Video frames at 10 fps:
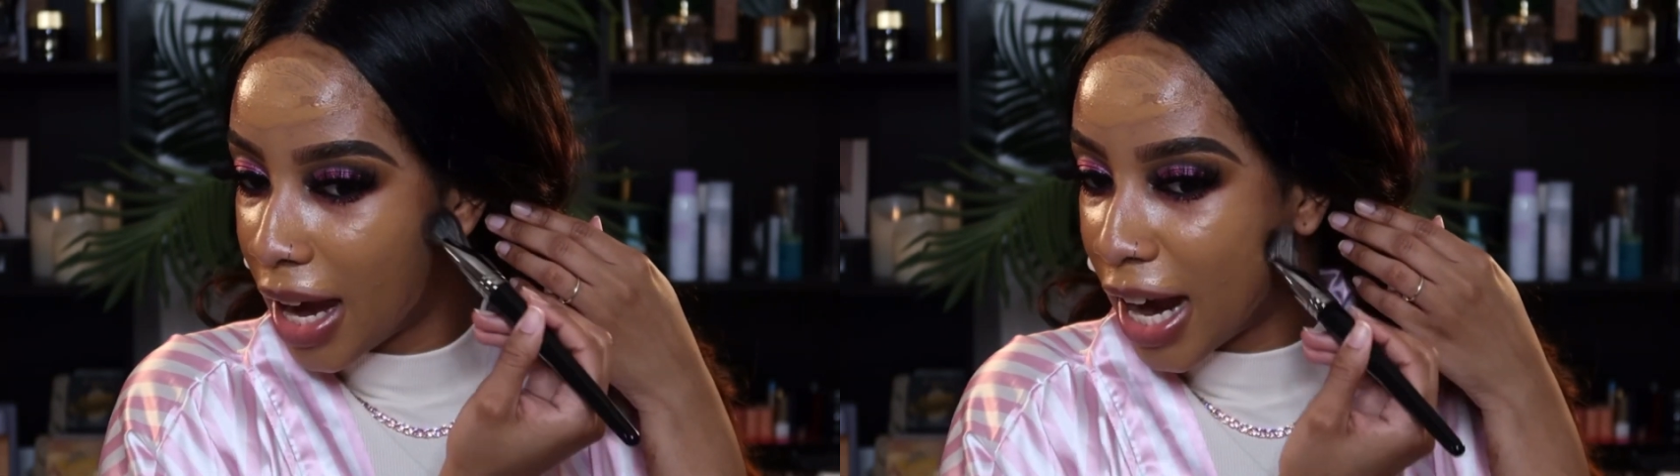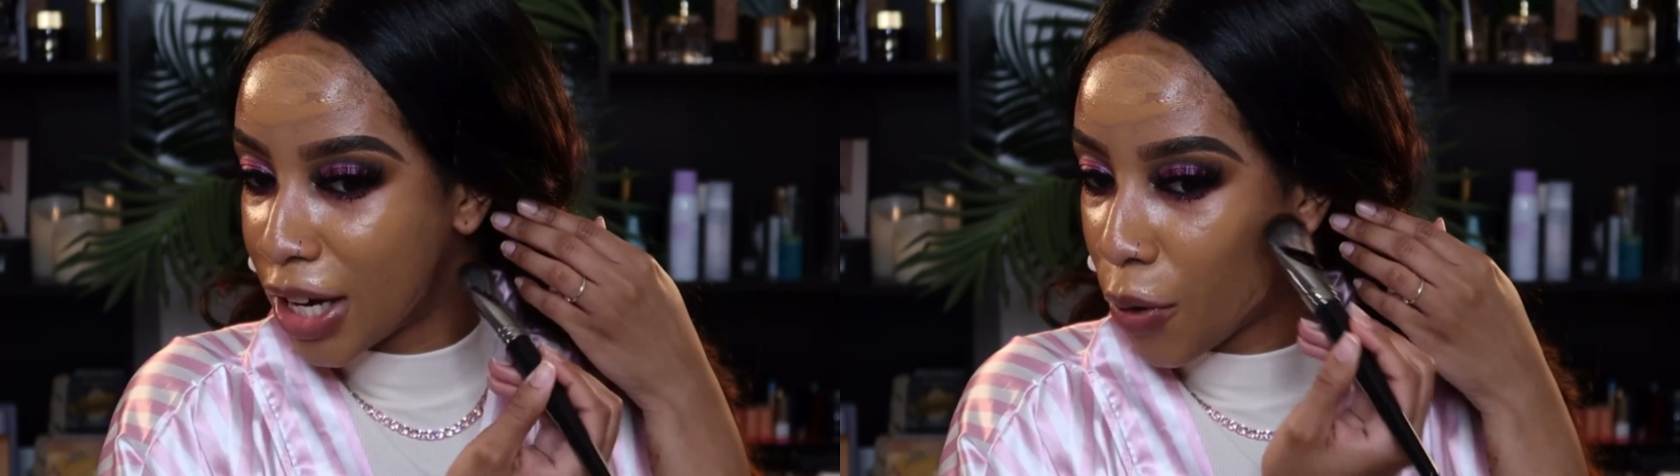
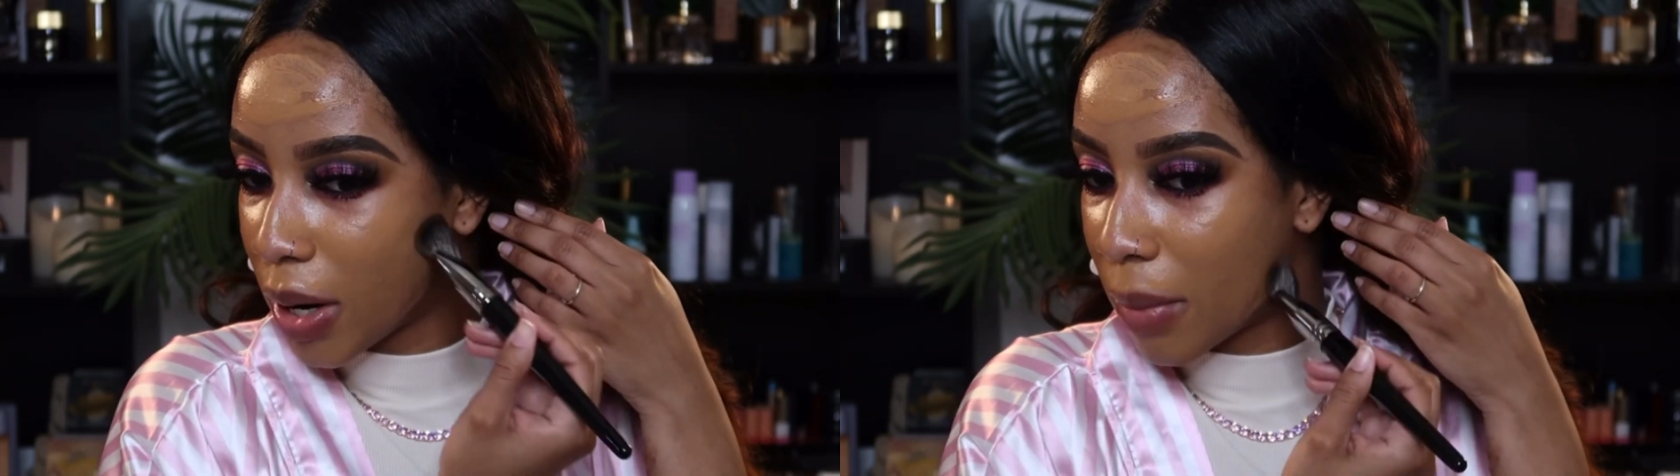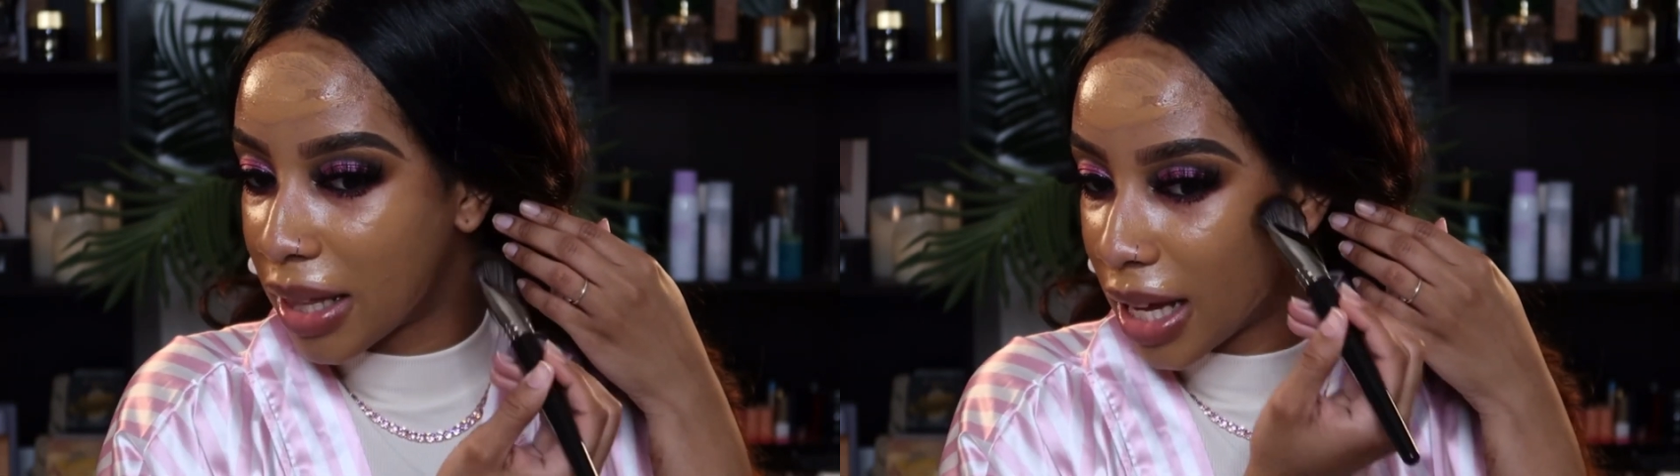I know
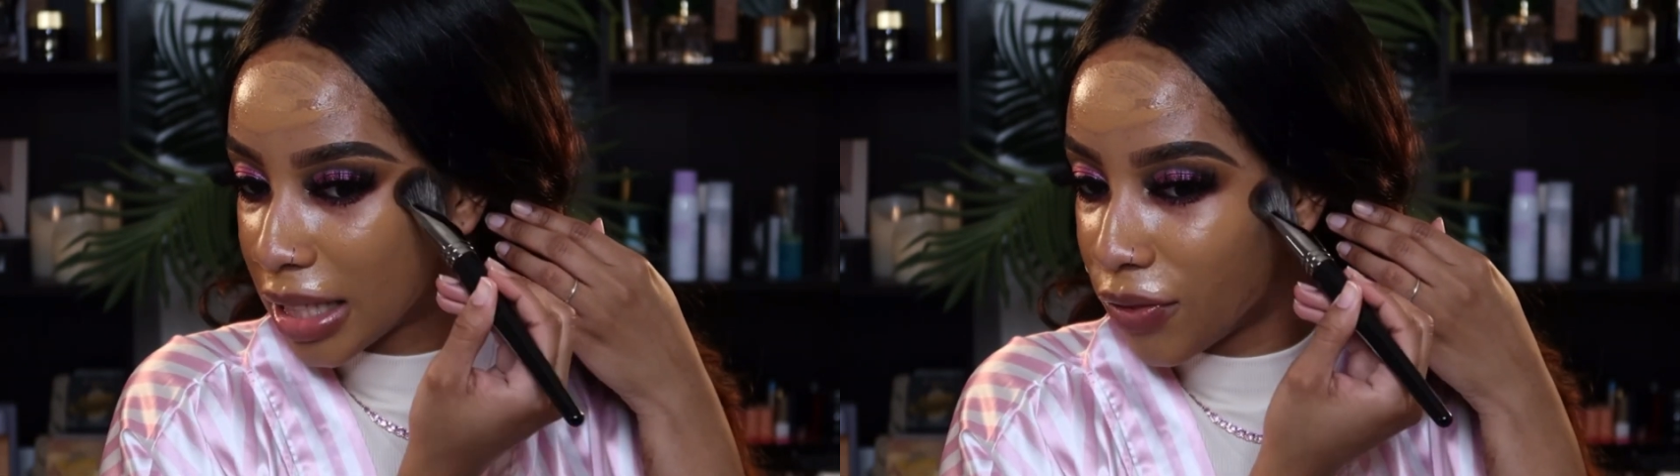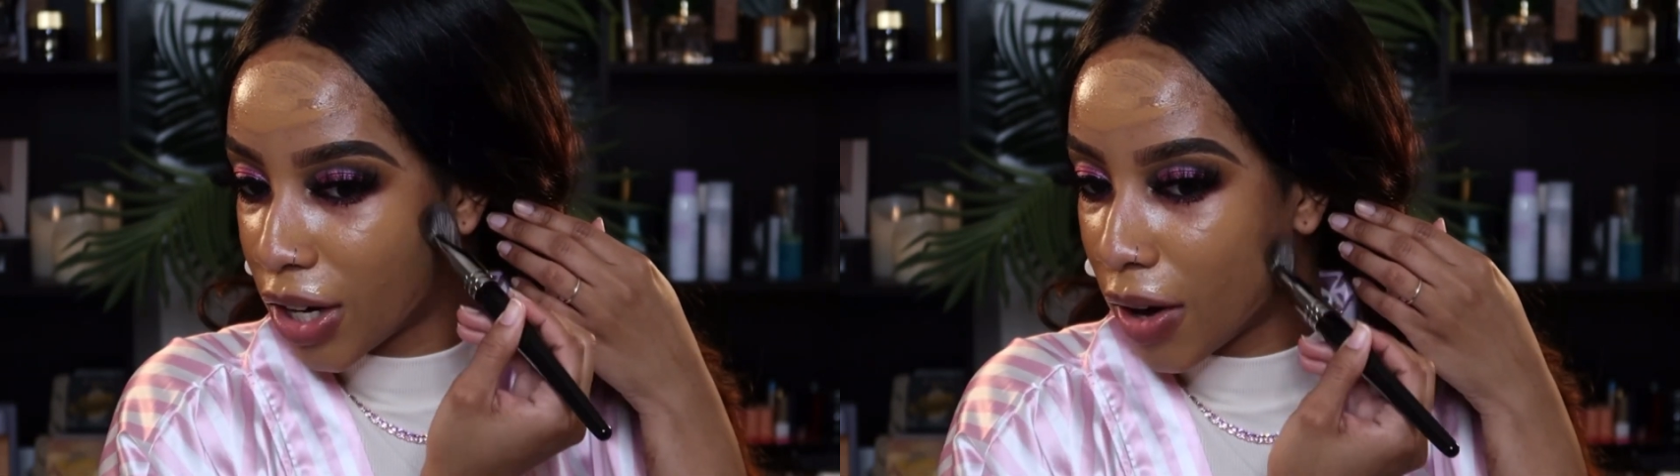in my
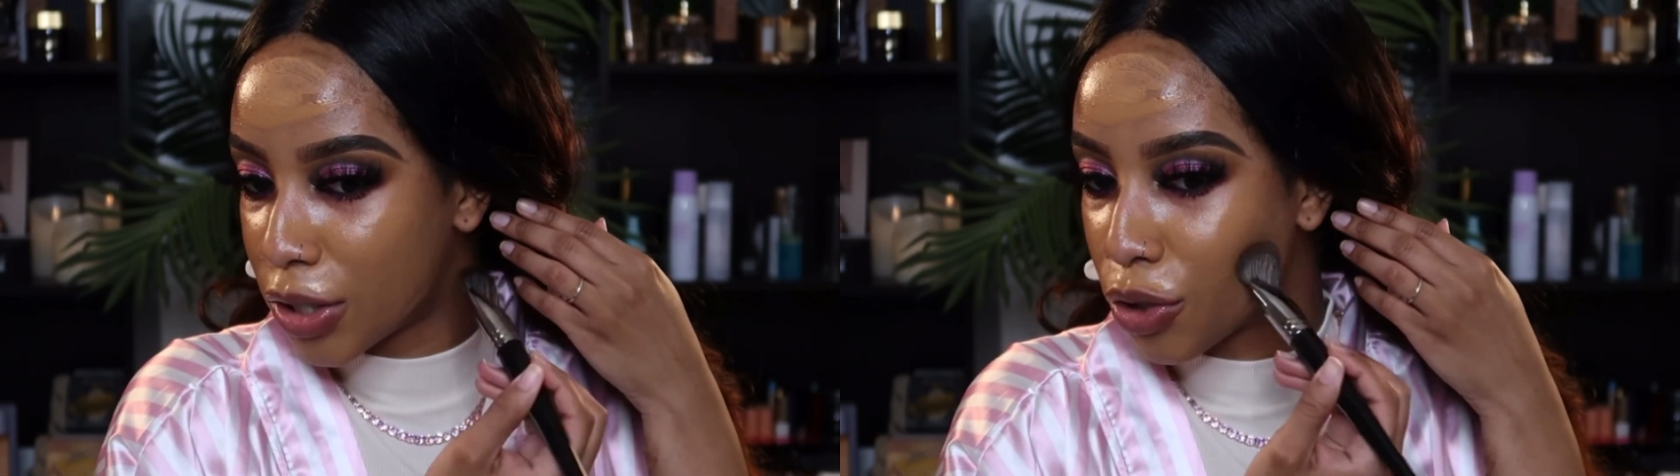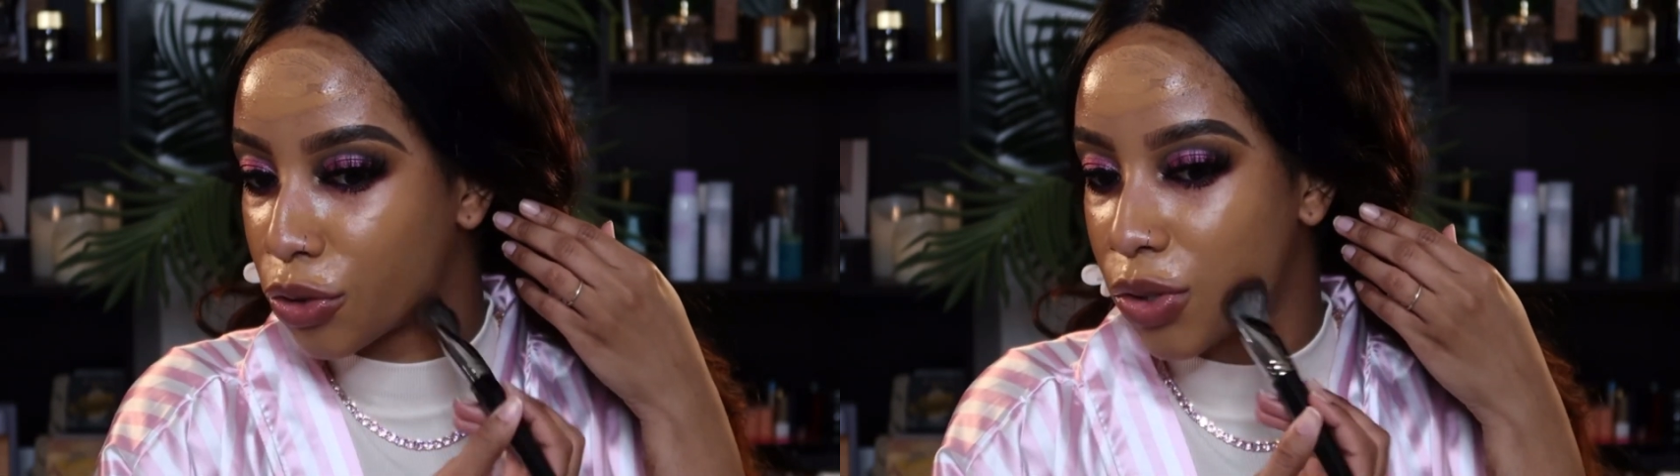last video I
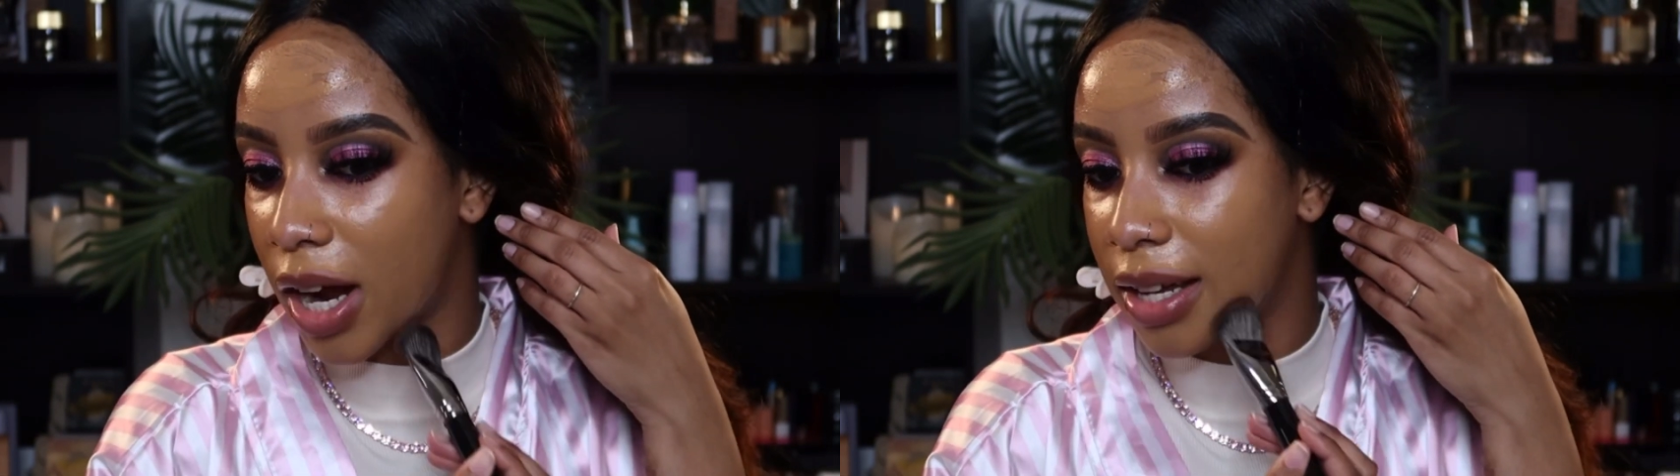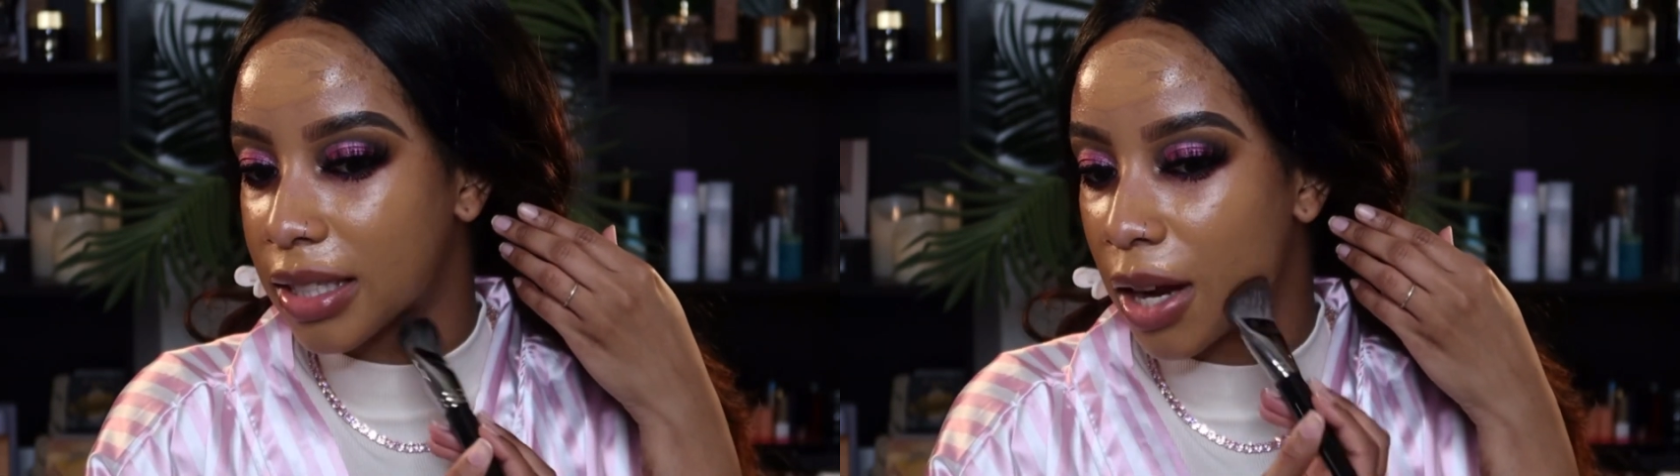told you guys